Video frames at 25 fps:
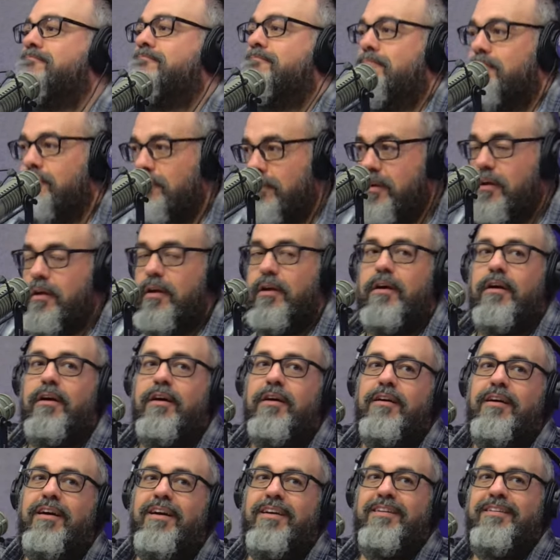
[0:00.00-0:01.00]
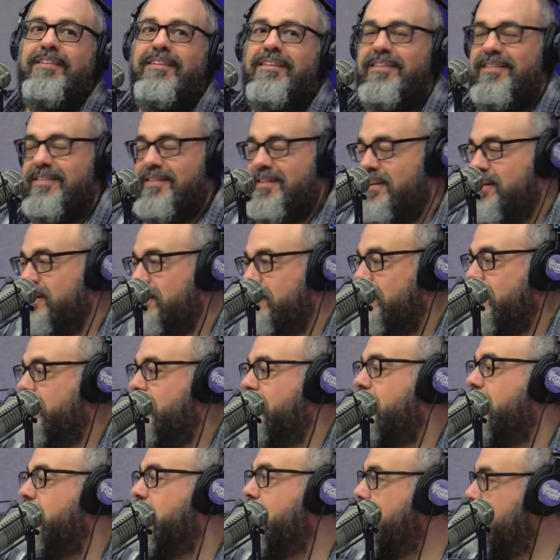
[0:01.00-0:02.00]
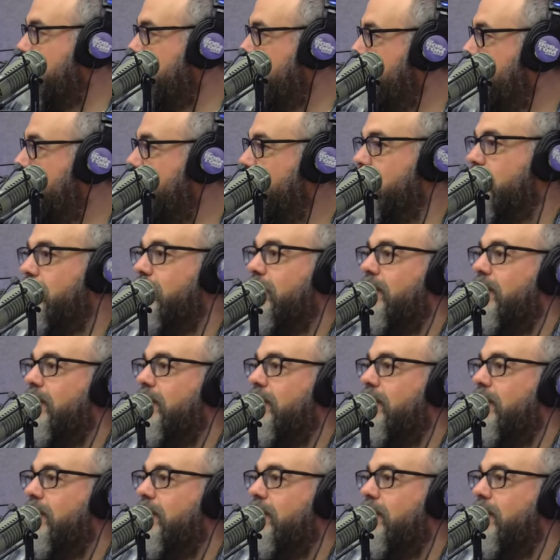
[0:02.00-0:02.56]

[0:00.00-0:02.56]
Thank you. Take it easy, buddy.